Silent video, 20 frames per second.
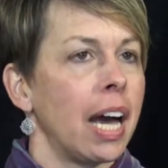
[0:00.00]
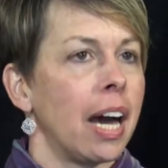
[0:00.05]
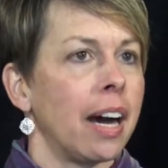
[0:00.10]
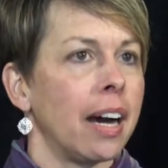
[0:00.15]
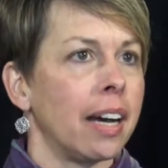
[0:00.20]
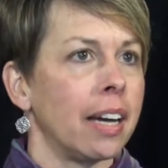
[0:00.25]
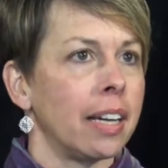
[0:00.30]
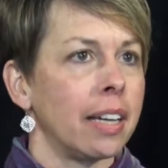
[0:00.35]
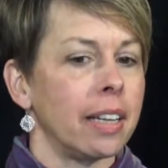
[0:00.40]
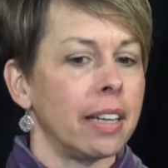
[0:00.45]

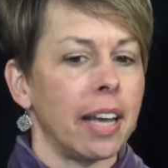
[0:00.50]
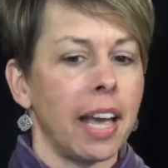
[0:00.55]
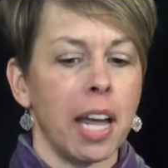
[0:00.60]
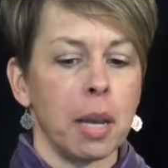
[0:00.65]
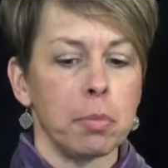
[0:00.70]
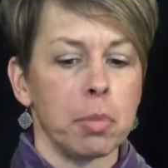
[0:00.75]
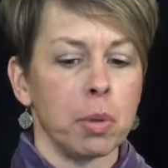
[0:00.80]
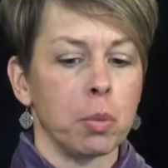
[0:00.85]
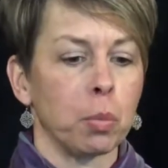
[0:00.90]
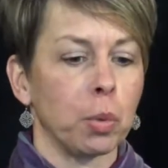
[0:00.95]
I
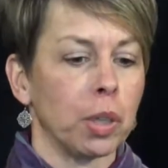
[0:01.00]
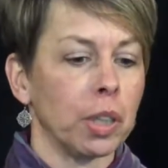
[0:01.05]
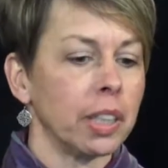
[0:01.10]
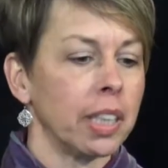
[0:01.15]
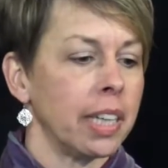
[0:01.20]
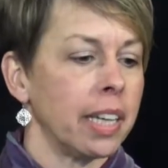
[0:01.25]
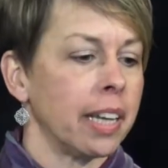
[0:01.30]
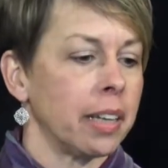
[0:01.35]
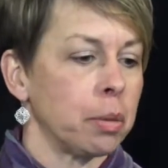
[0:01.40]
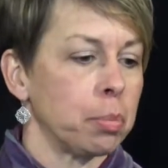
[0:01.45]
had been
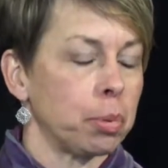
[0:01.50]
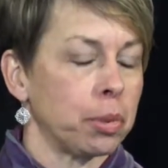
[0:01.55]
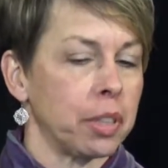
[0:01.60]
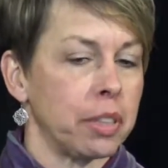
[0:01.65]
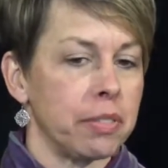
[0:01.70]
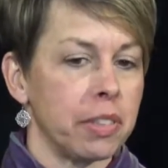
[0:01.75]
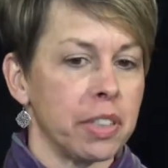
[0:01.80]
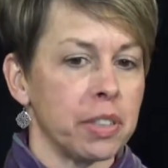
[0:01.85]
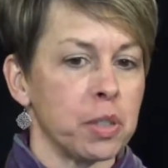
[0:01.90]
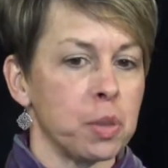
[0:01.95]
working at a
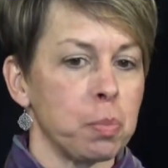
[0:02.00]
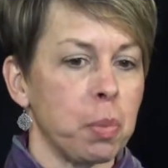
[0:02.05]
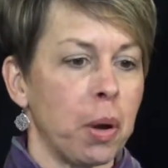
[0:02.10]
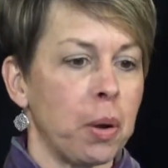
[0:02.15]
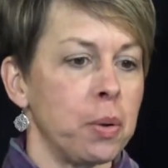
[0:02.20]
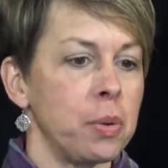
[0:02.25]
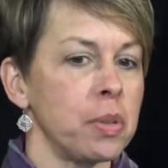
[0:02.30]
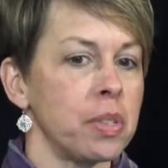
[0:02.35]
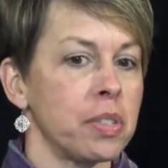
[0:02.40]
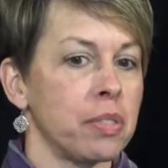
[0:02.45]
previous
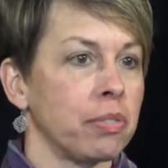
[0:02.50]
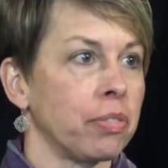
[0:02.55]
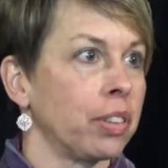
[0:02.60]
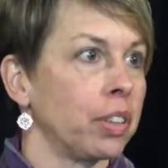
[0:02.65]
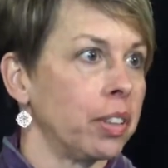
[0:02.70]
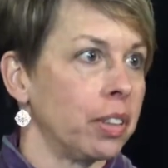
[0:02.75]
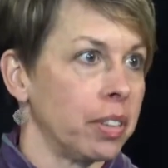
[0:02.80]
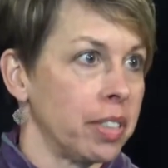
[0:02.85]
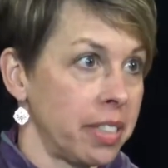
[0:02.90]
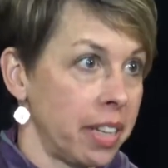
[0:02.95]
post
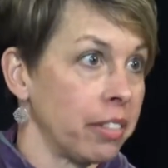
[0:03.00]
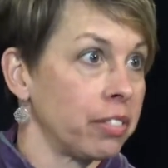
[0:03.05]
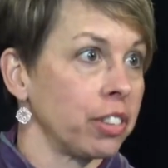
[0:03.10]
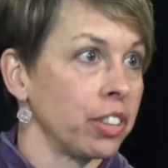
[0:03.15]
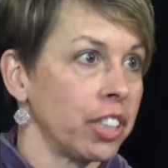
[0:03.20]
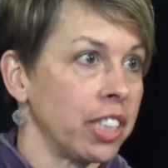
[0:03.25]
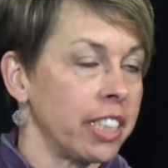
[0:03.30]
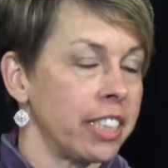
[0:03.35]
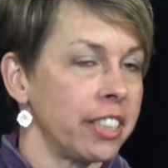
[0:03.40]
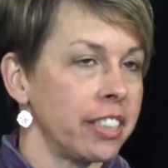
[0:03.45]
for
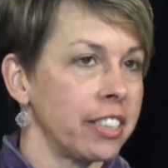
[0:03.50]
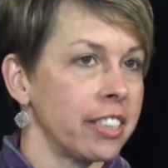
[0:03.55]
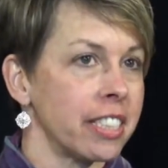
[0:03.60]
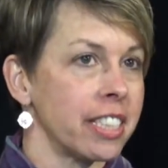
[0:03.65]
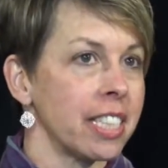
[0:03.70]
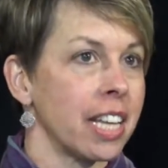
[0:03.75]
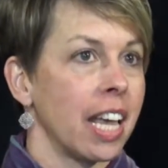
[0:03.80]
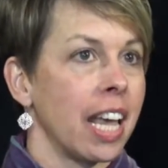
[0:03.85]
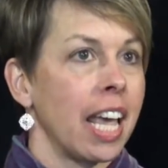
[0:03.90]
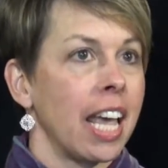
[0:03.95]
several
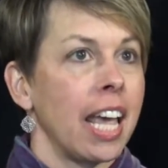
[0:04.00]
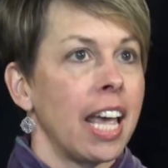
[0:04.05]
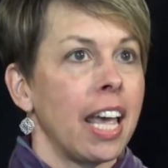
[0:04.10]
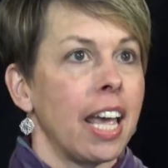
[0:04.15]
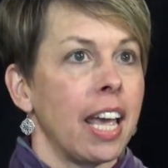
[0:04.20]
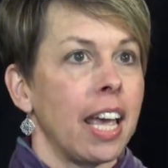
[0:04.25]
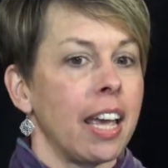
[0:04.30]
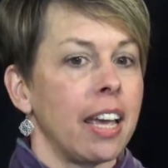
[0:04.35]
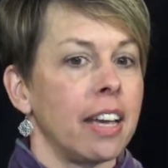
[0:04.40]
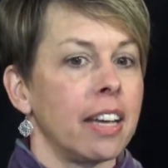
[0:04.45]
years,
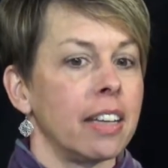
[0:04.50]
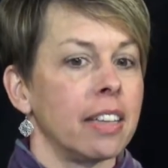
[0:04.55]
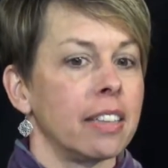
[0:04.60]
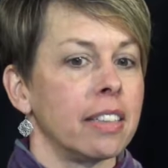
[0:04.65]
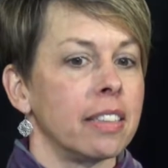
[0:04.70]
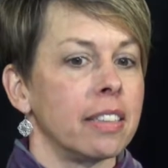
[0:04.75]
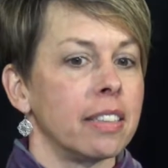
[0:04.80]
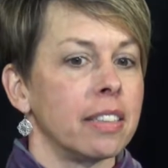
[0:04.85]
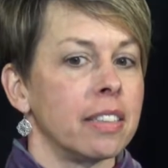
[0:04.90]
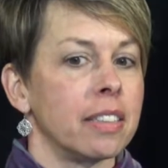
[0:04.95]

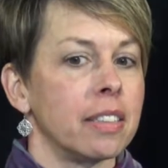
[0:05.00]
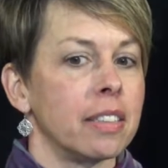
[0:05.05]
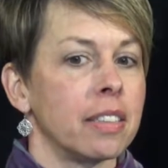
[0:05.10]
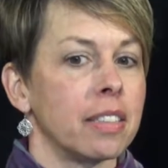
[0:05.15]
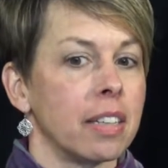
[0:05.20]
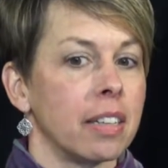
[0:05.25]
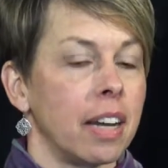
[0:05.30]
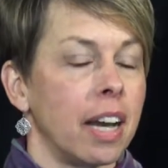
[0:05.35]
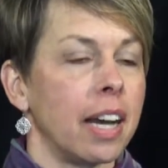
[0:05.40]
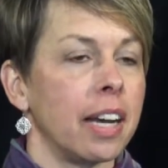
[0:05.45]

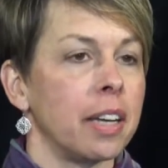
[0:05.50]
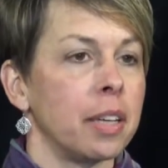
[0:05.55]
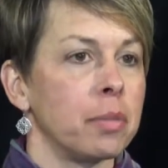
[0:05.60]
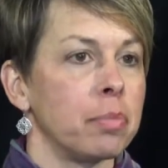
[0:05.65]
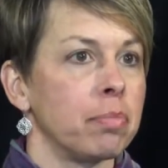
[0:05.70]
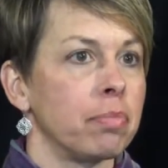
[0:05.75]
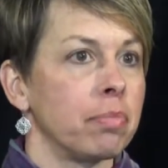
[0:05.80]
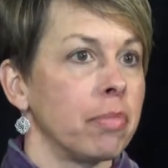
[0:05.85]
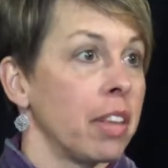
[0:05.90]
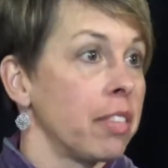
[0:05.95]
and
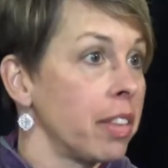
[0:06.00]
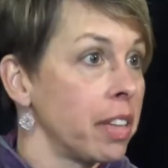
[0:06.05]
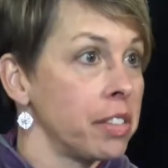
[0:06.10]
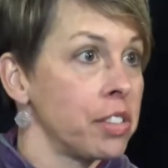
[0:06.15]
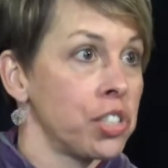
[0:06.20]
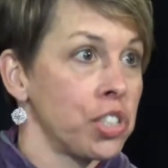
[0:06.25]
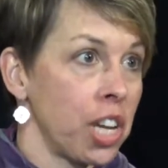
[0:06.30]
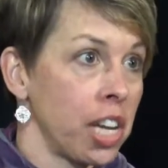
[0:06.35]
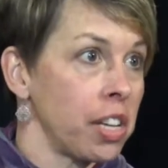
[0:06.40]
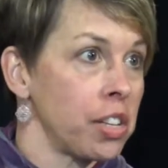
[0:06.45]
um,
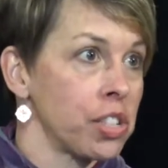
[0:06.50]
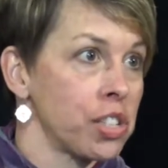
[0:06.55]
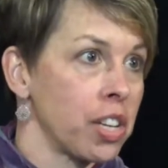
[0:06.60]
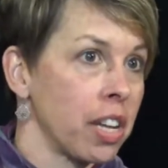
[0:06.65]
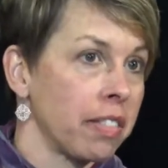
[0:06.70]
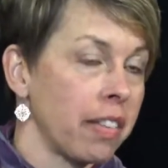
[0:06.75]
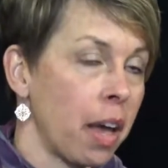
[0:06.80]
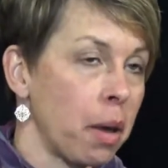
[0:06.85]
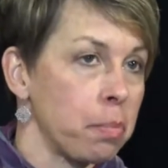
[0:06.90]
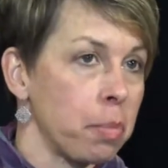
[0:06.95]
things changed
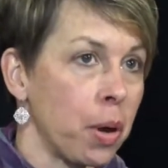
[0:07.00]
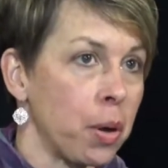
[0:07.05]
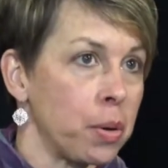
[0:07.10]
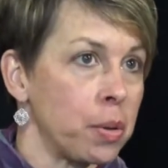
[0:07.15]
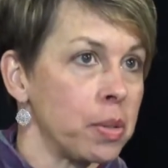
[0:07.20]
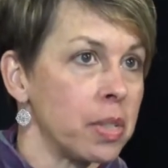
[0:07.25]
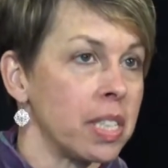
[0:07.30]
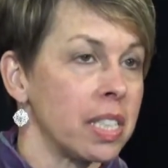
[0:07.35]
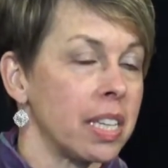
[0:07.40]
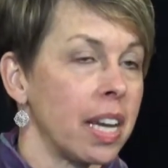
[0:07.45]
at that
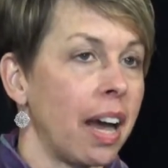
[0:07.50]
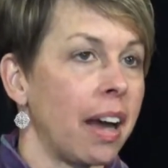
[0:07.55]
post.